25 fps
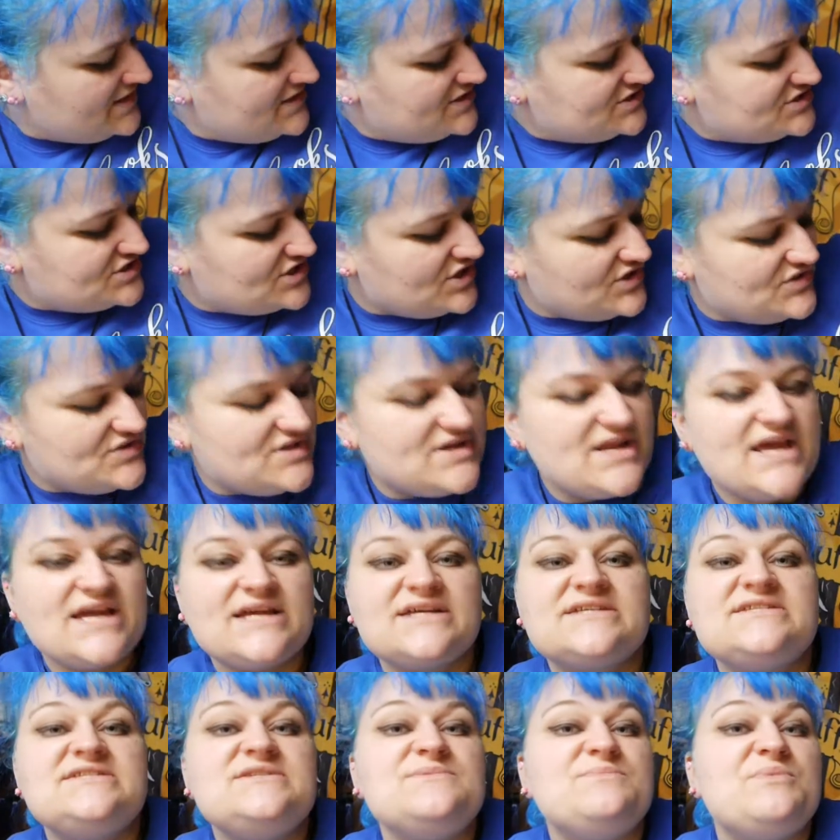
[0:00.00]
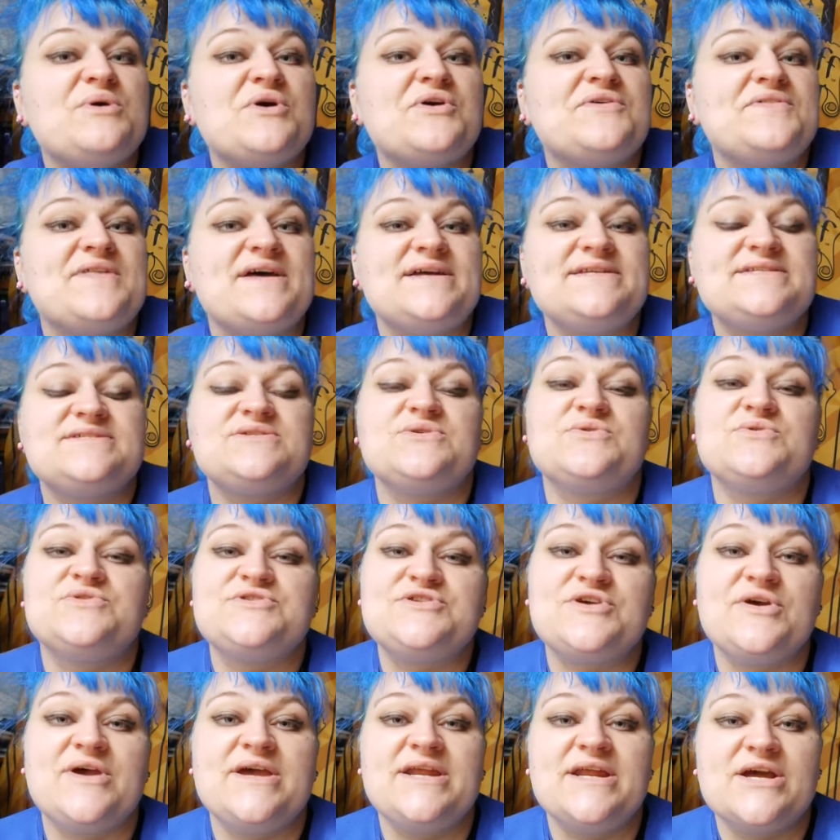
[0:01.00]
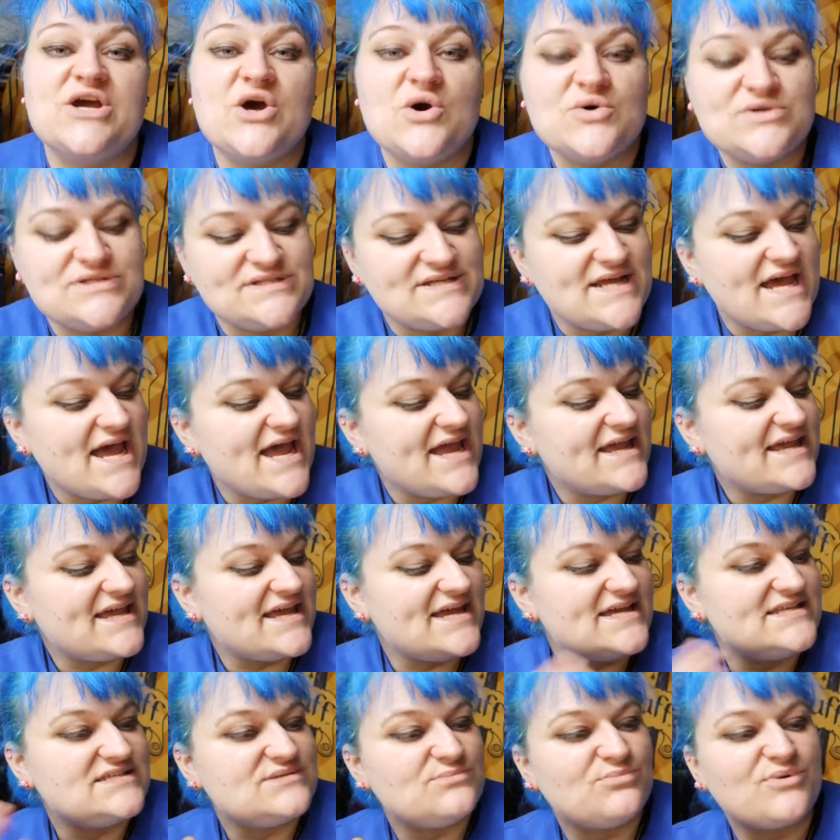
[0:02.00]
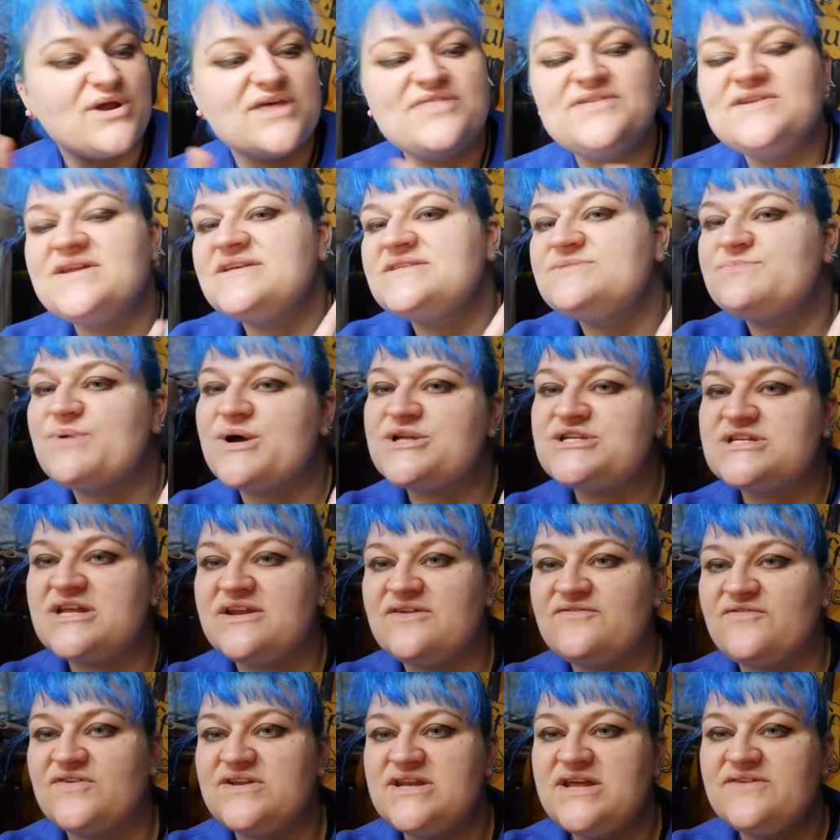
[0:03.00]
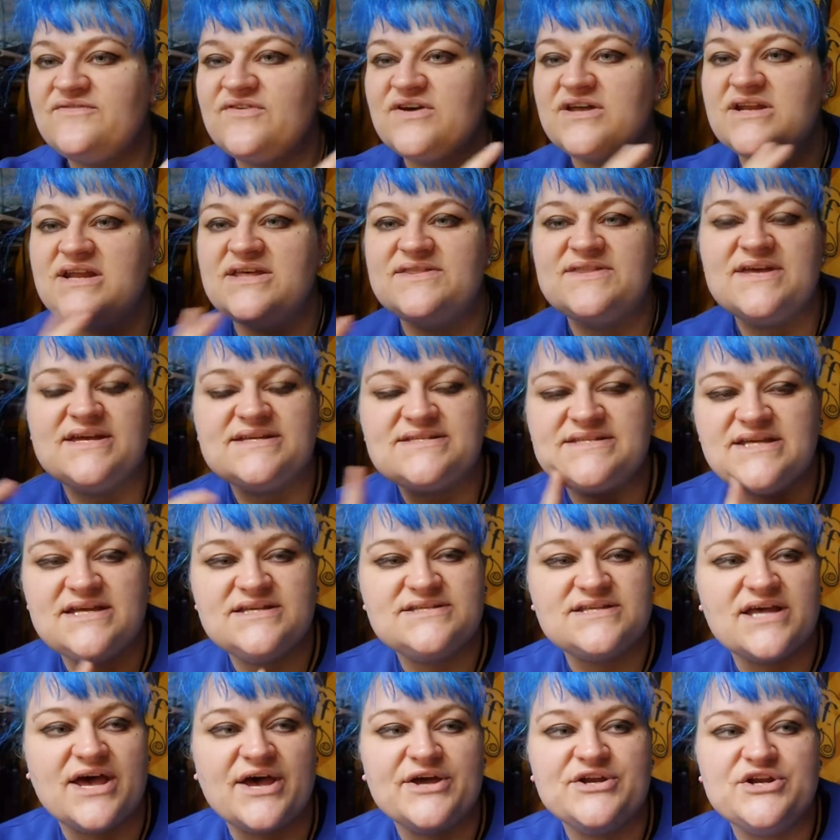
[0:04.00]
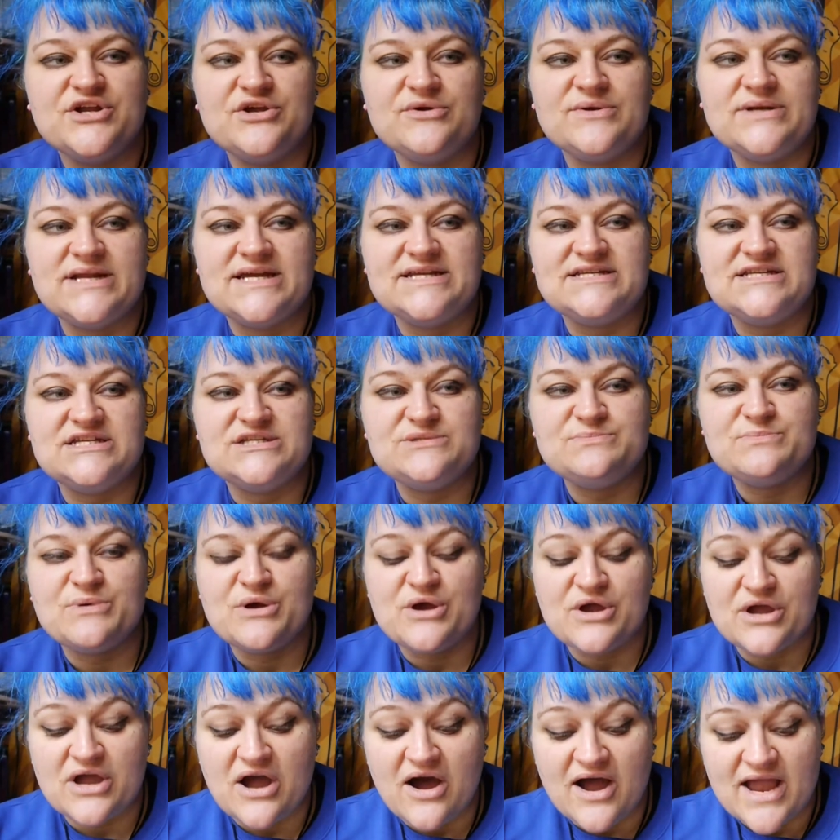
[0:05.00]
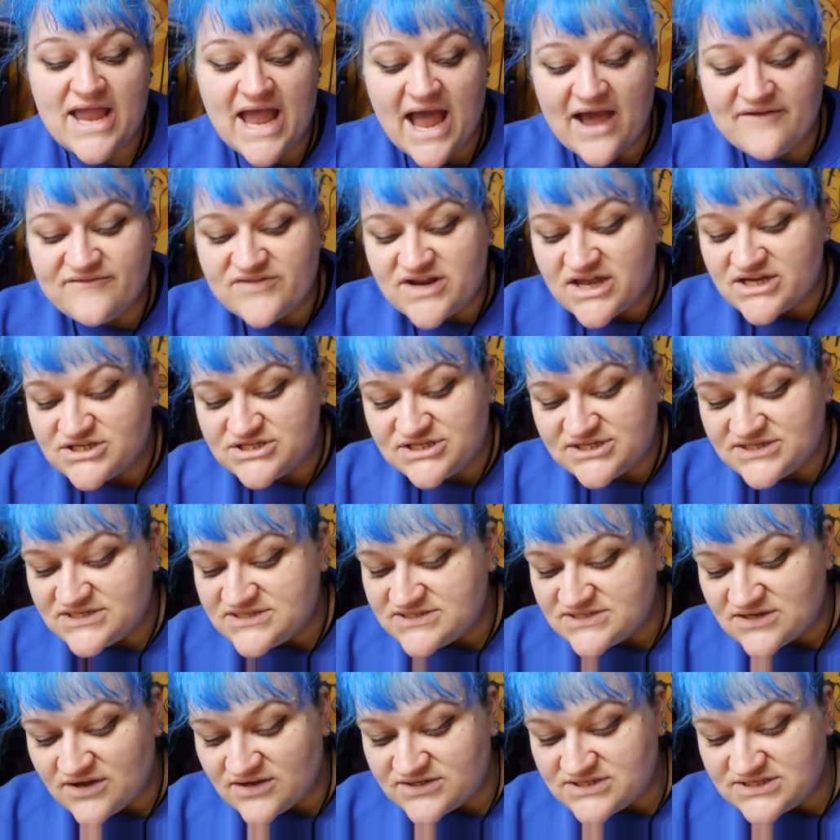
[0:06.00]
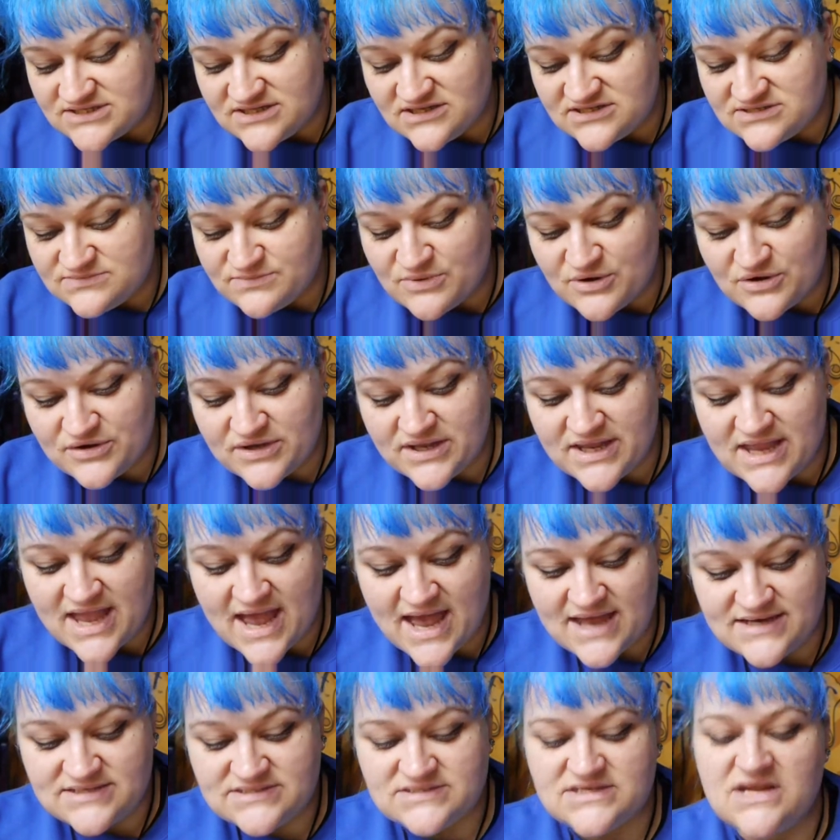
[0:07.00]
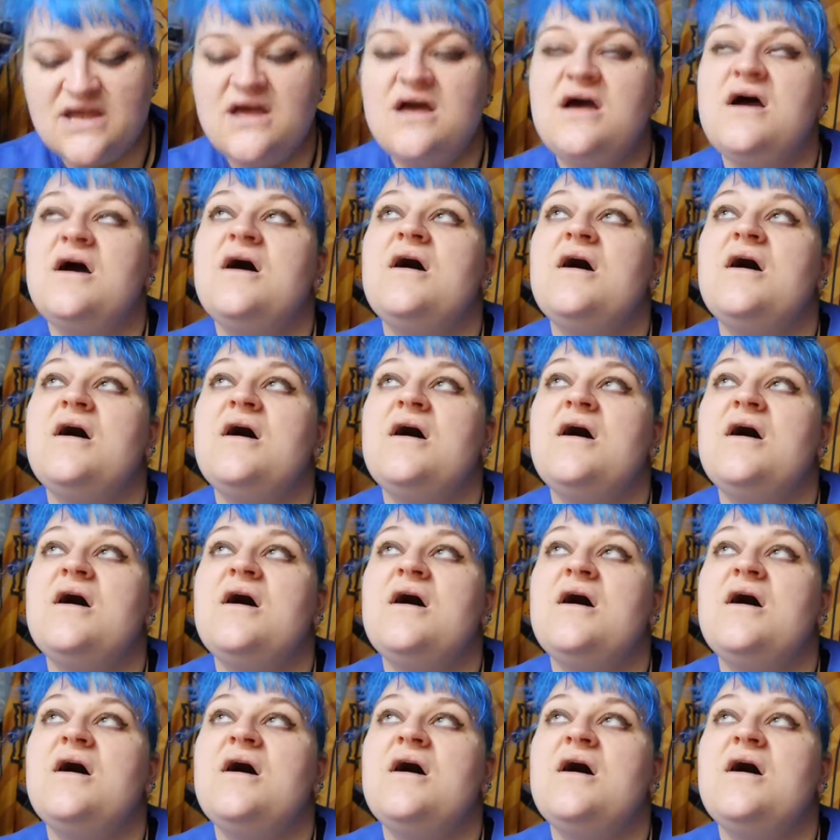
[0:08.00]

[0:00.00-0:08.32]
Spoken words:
So the next book that's also in a golden egg is Breathless by Jennifer Niven. This is her new and latest book. I haven't actually started this book yet.